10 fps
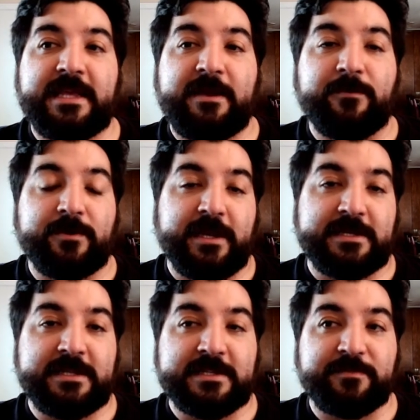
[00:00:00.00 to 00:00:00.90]
will get
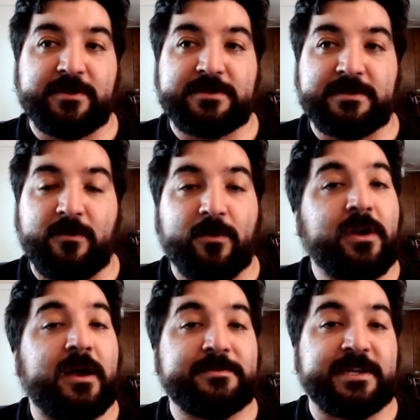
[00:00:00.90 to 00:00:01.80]
to this person or
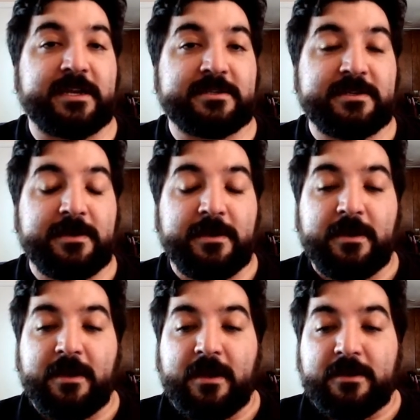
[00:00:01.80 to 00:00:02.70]
object.
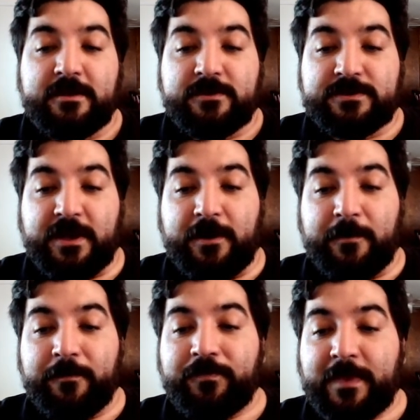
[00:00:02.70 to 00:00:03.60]

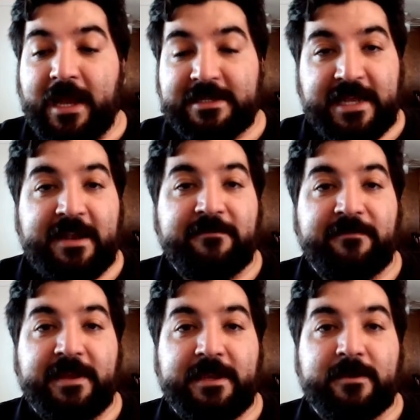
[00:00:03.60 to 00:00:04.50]
So at 10
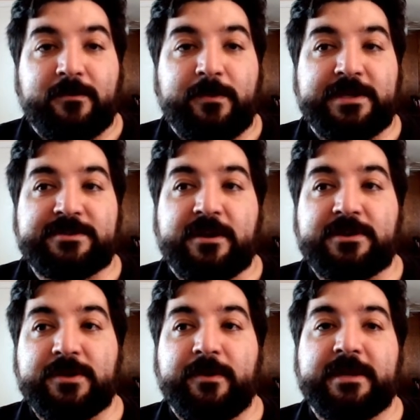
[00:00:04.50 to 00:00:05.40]
feet, we start
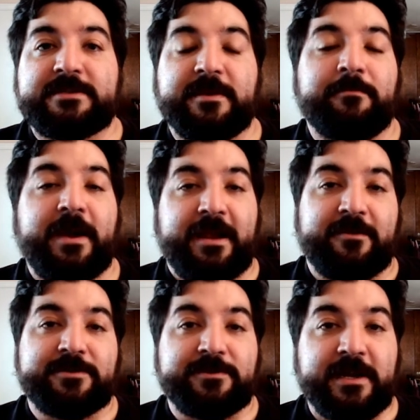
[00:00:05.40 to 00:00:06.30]
doing some
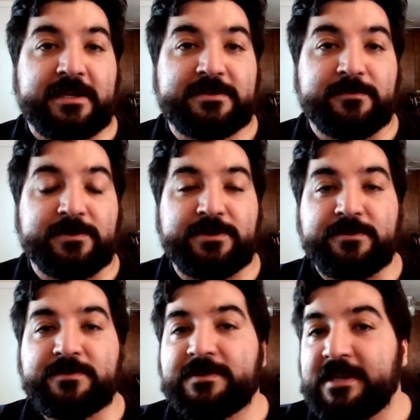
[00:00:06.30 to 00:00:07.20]
minor tricks. We'll
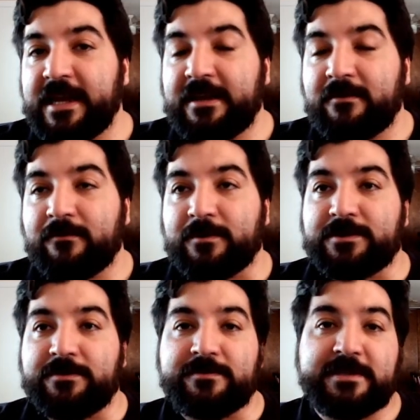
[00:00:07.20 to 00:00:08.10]
do sit, we'll
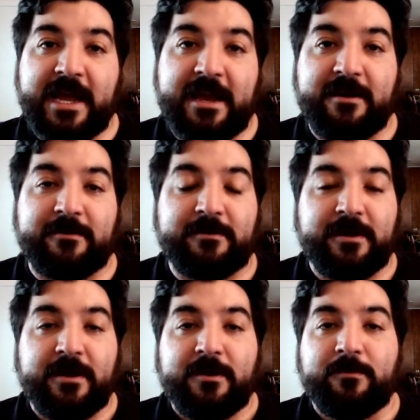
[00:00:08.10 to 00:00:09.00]
do down,
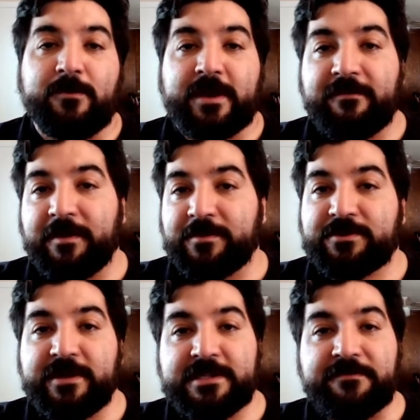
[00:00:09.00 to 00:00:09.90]
we'll give them
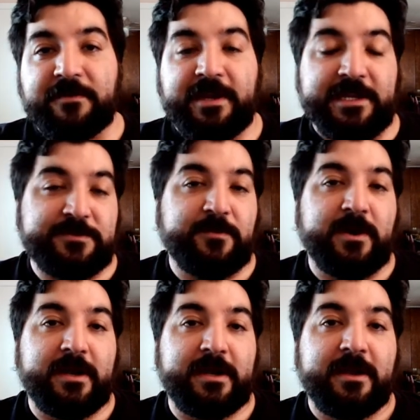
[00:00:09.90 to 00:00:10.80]
treats for each
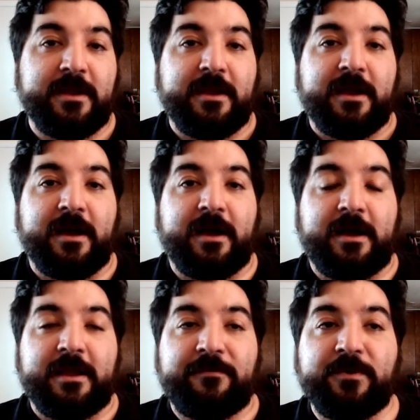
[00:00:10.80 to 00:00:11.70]
one.
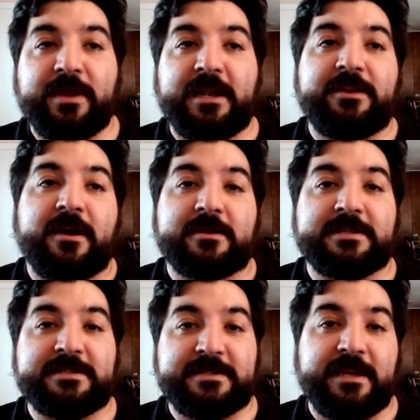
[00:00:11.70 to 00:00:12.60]
If you get a dog
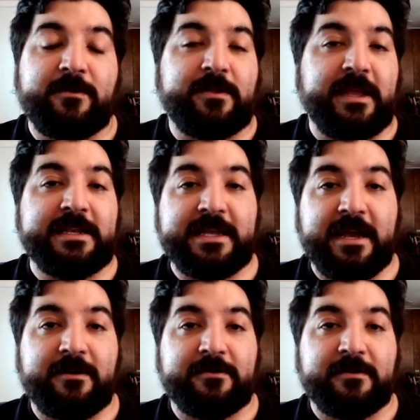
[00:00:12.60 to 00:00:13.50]
to sit or lay
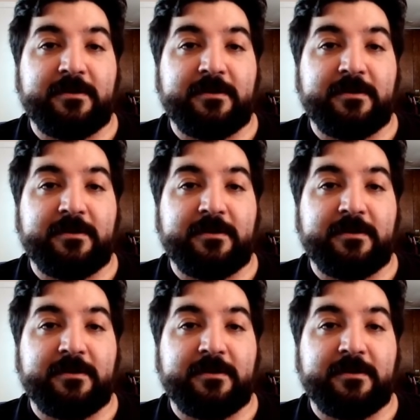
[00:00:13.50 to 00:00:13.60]
down